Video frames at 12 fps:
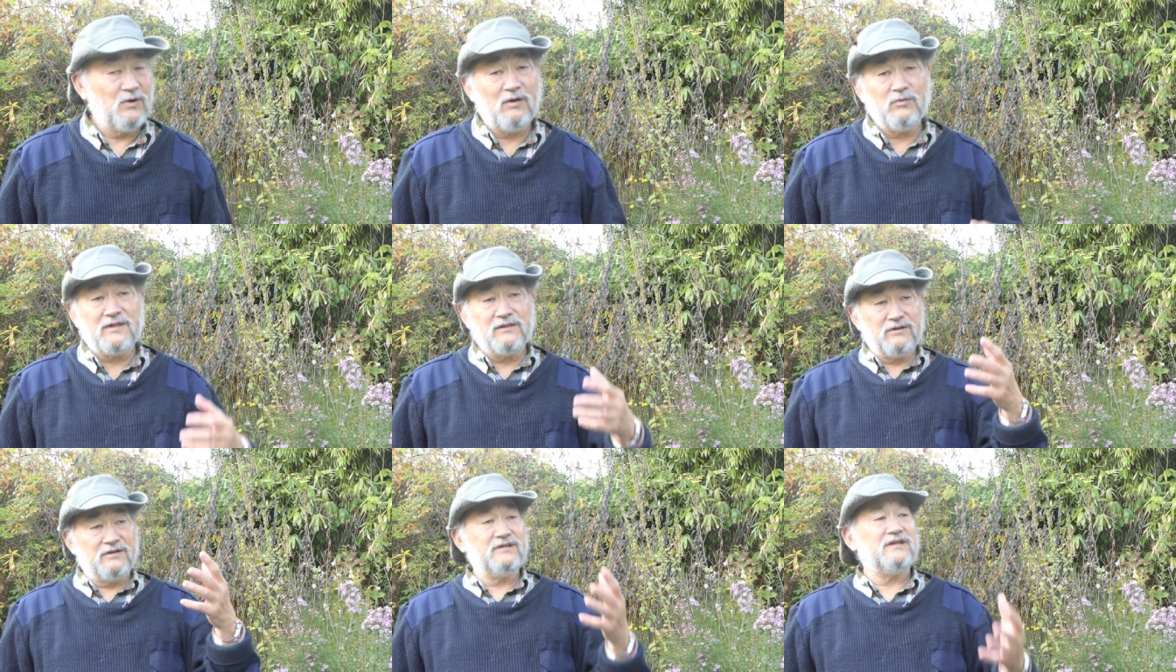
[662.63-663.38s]
Well, we
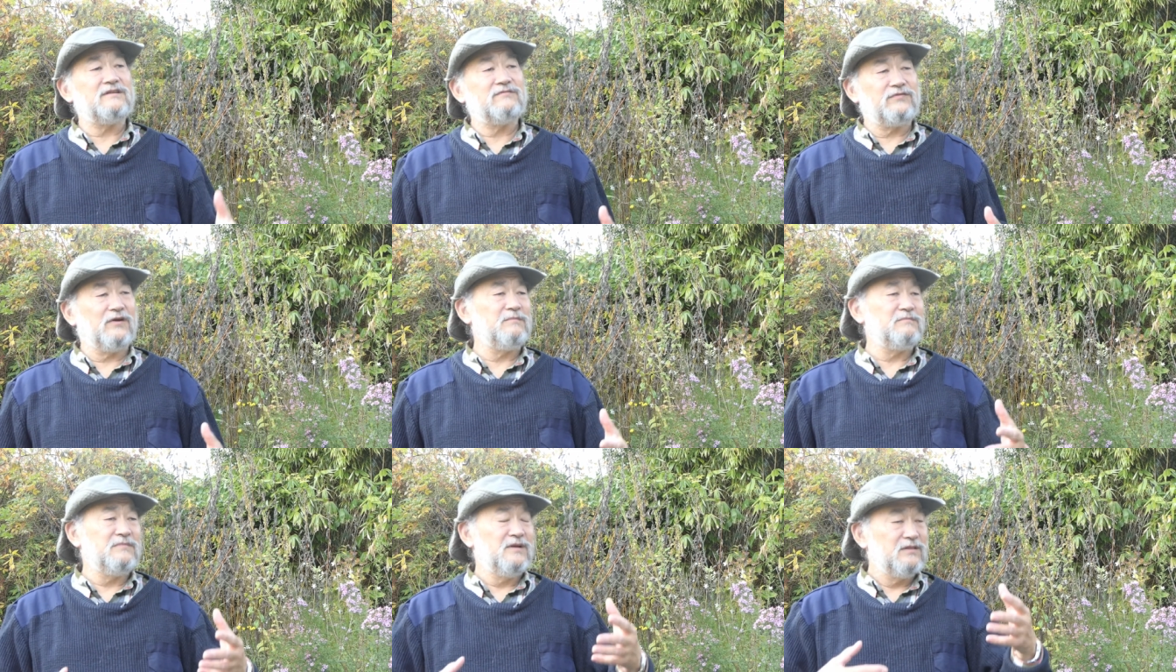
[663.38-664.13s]
learned it
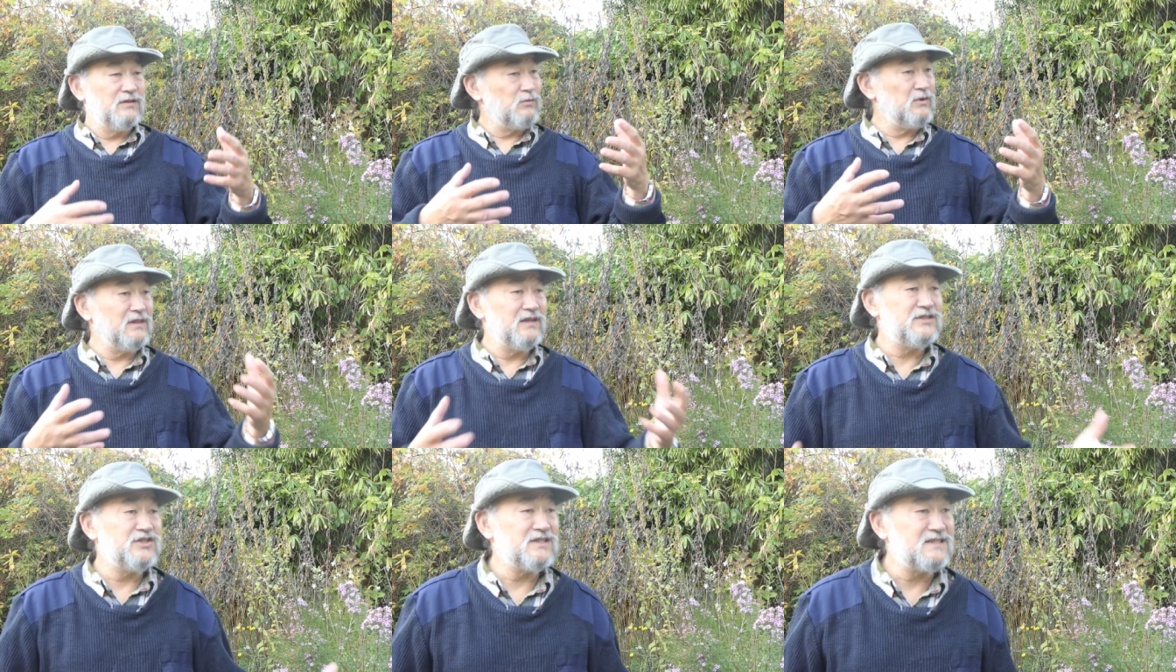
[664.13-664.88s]
from the
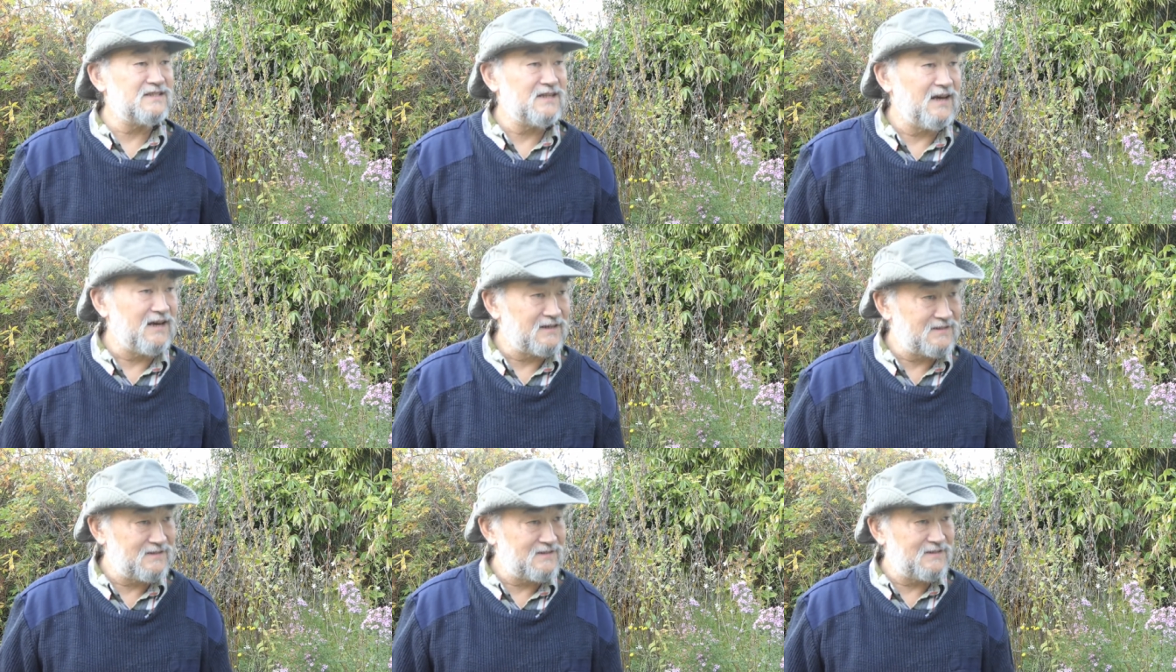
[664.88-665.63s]
religious
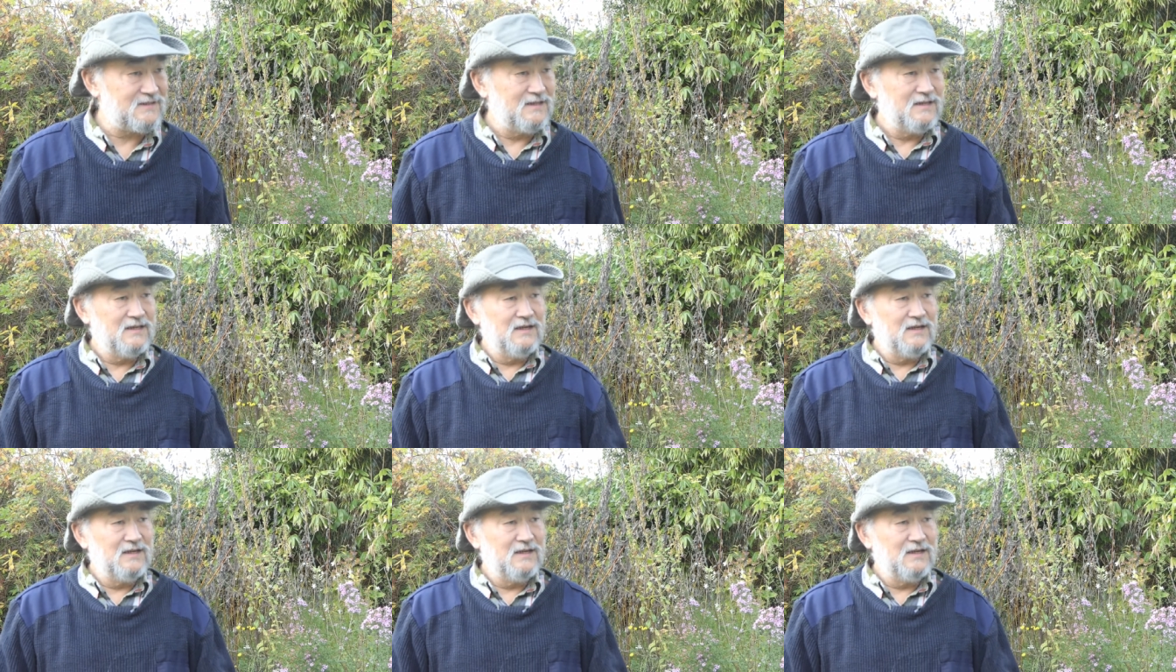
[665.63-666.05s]
texts.